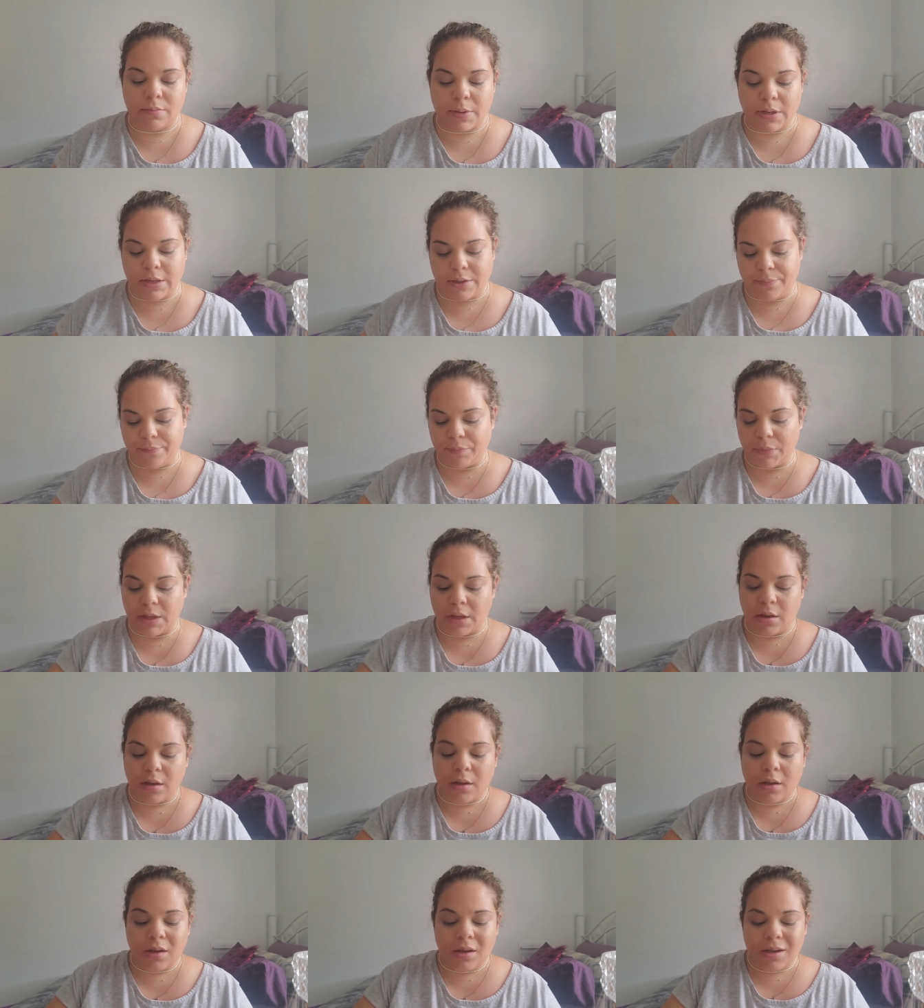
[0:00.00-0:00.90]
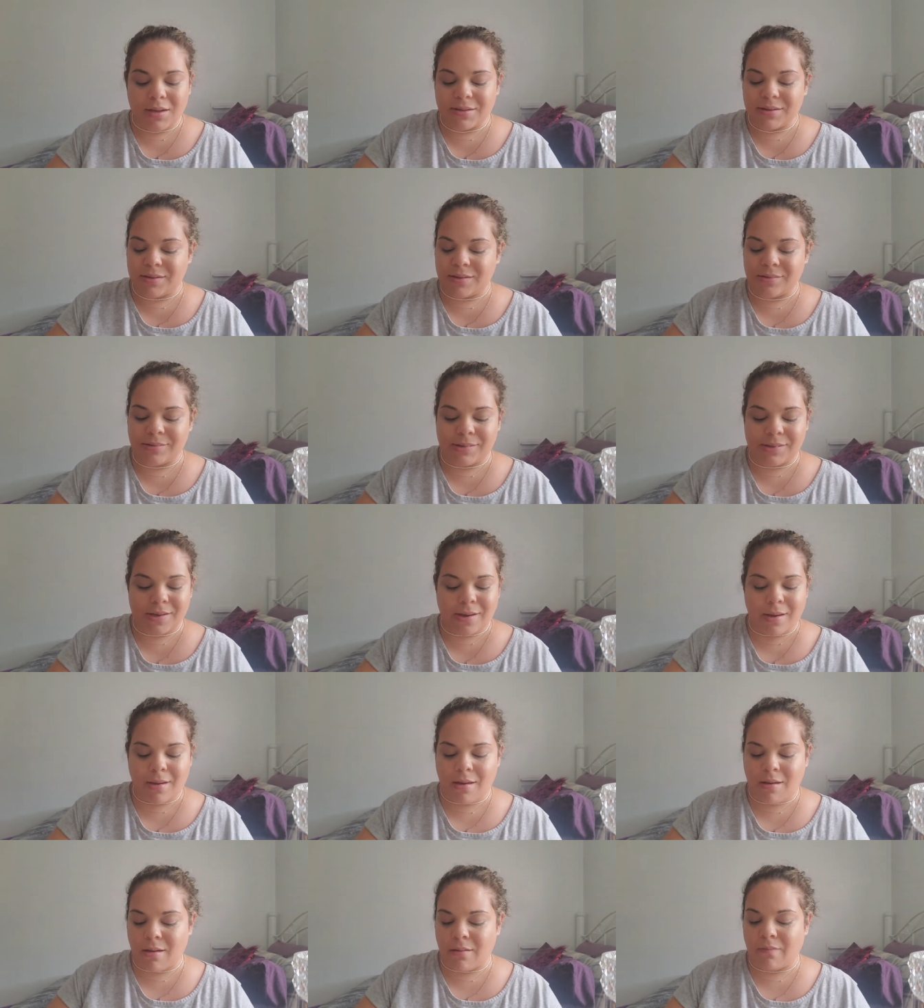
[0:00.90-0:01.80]
But
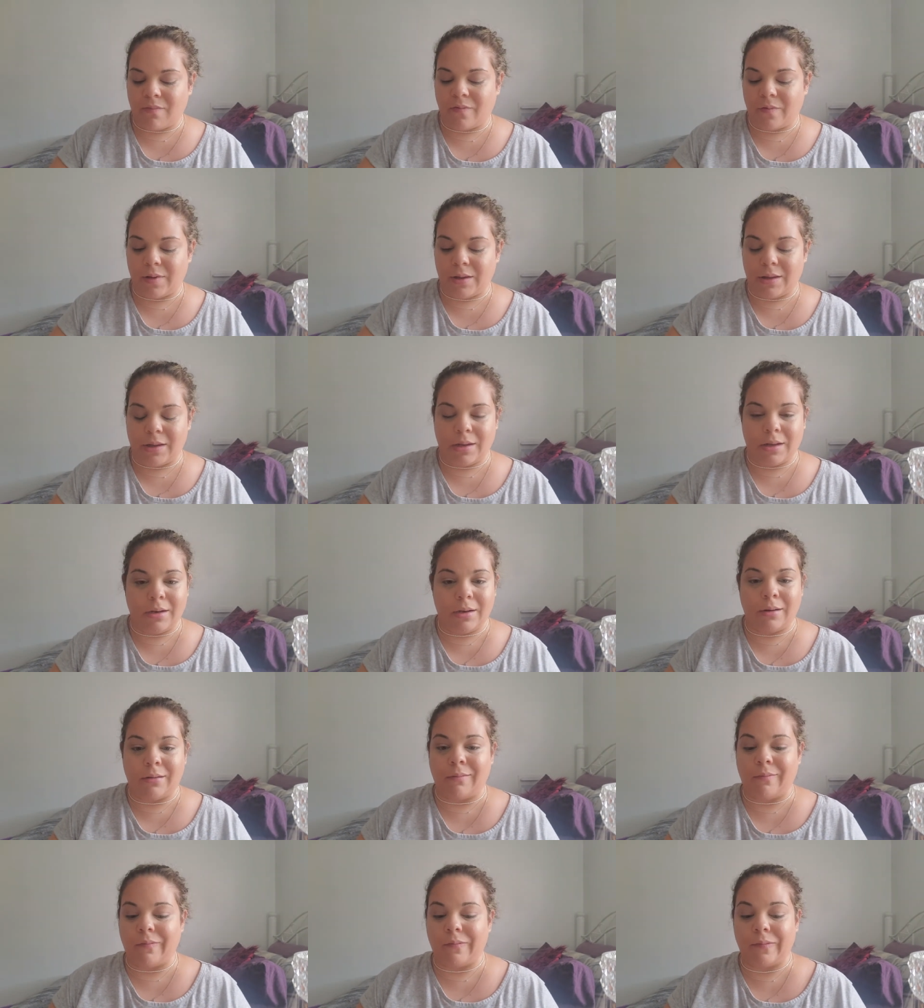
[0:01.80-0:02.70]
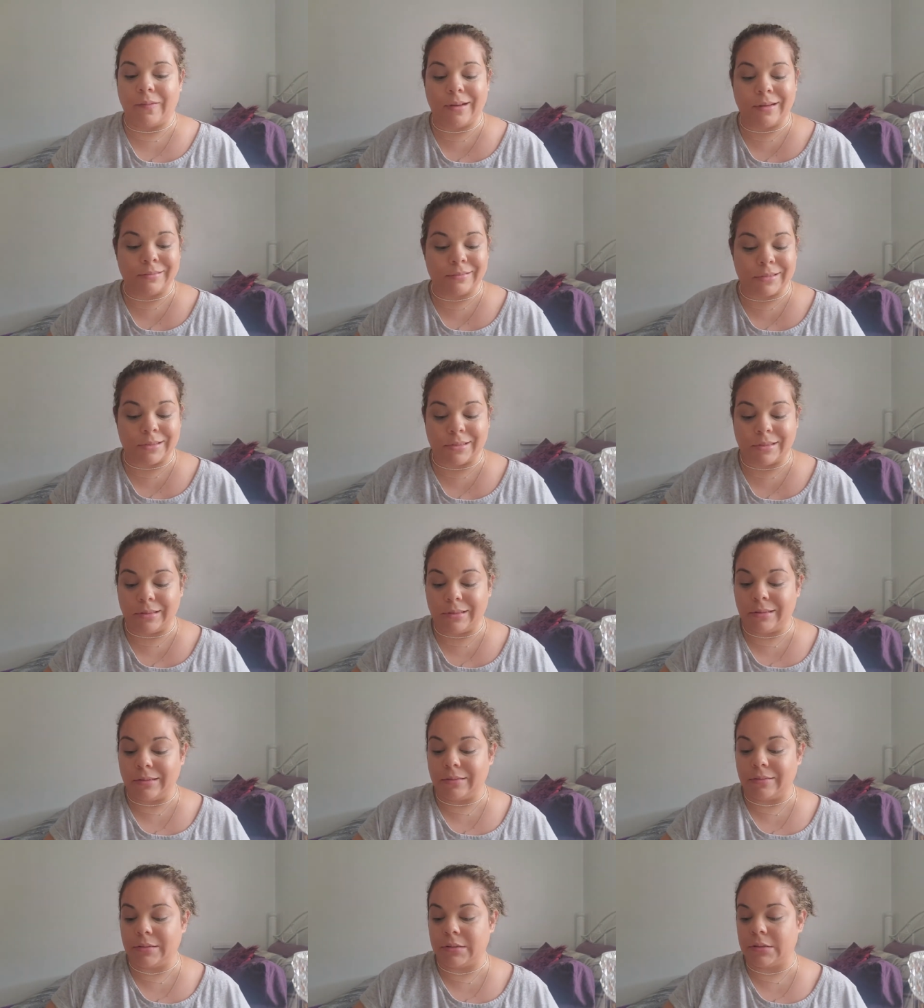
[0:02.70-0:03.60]
today I'm feeling a little
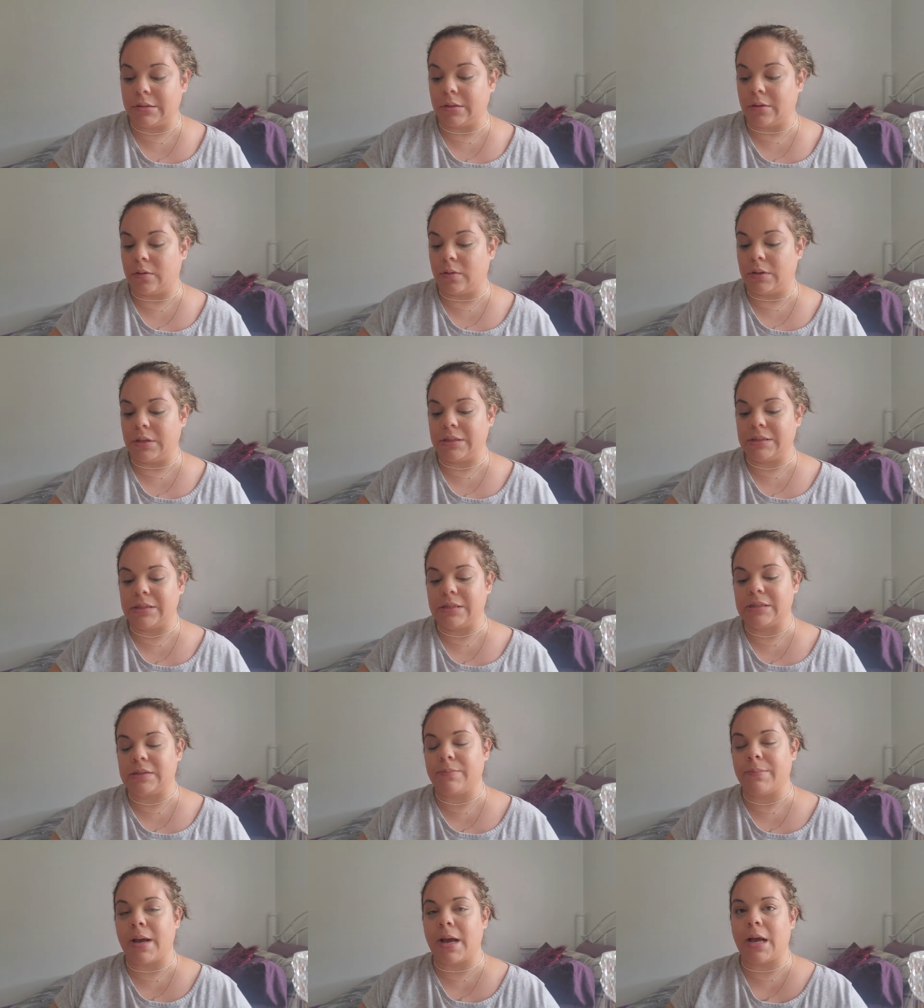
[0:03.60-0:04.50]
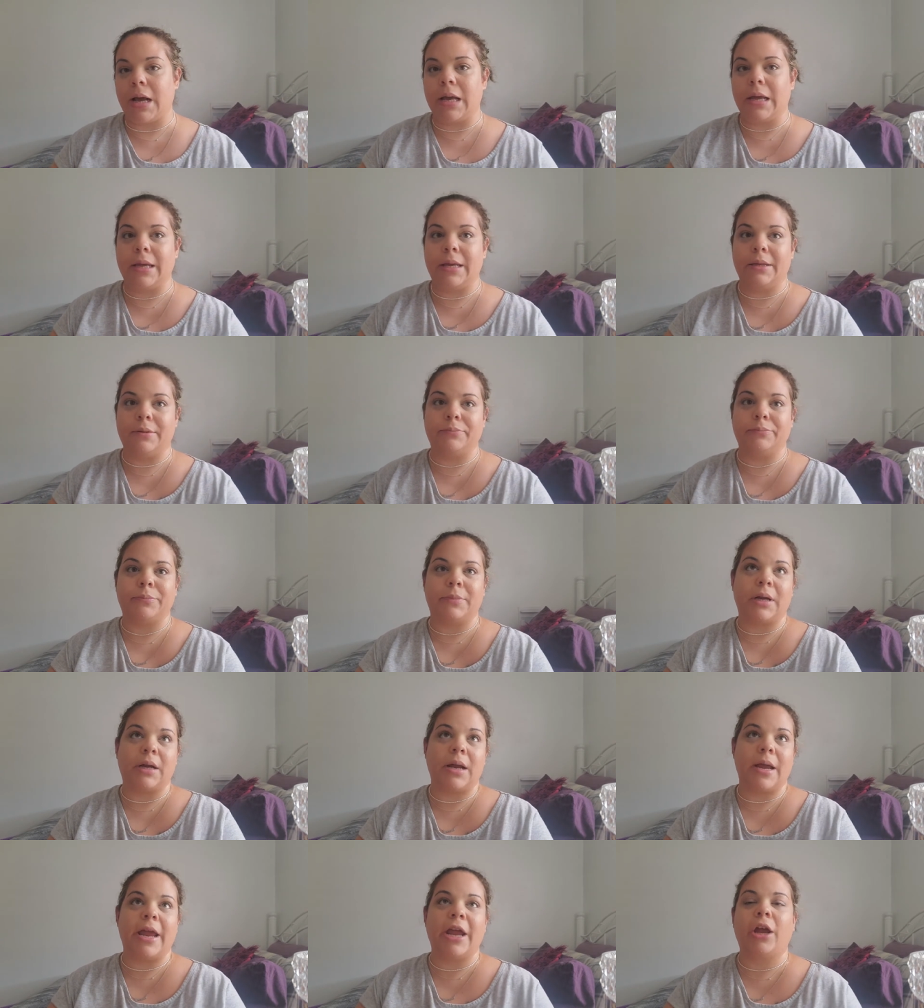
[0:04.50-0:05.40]
fancy, so this is my
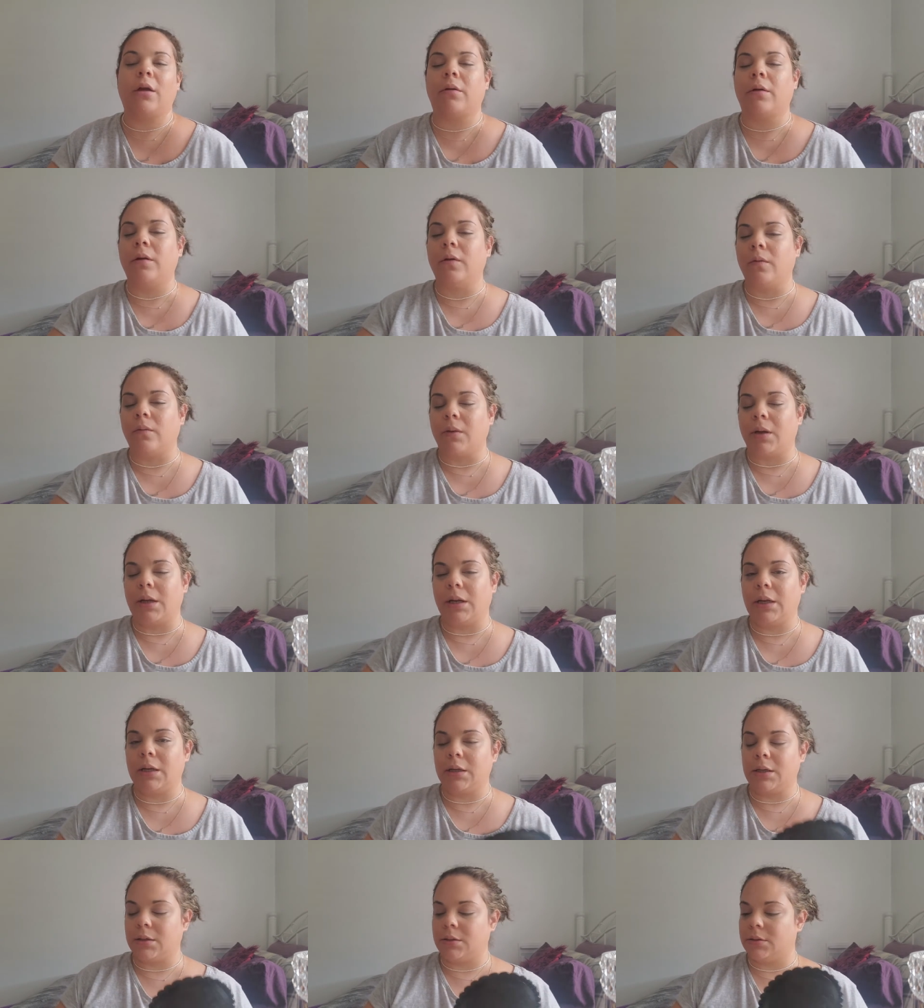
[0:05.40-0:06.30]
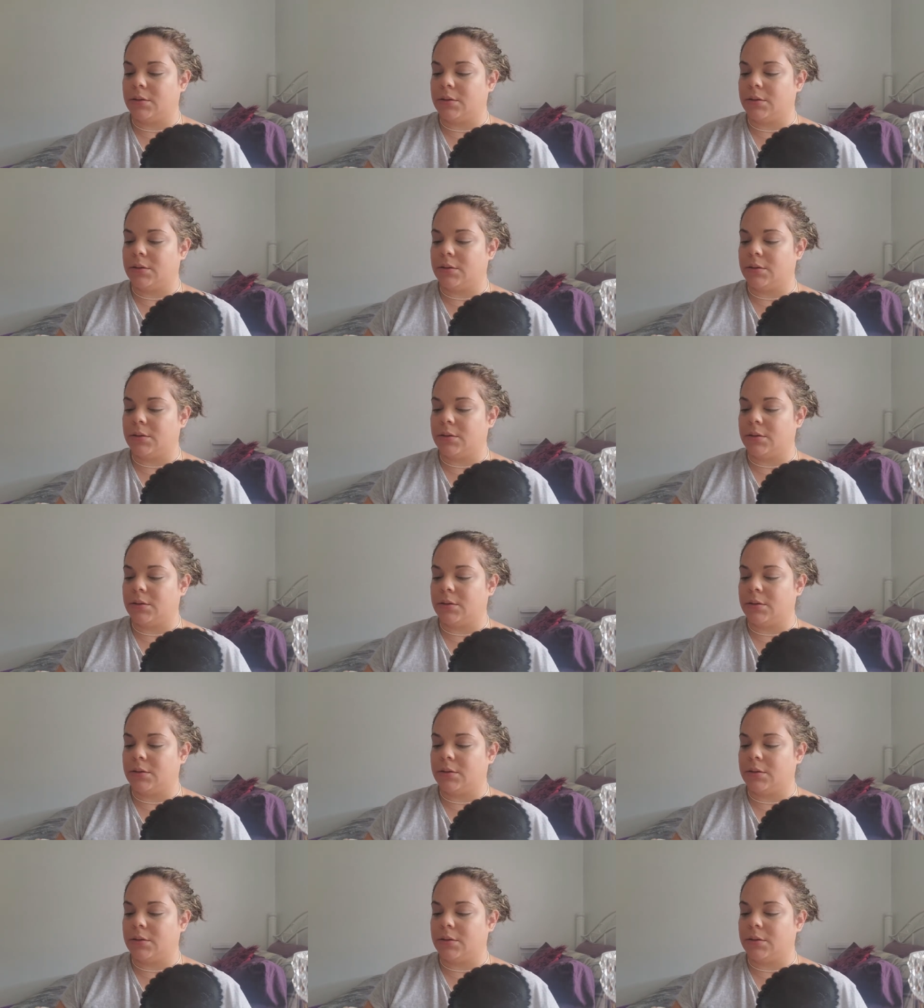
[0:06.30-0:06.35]
errand running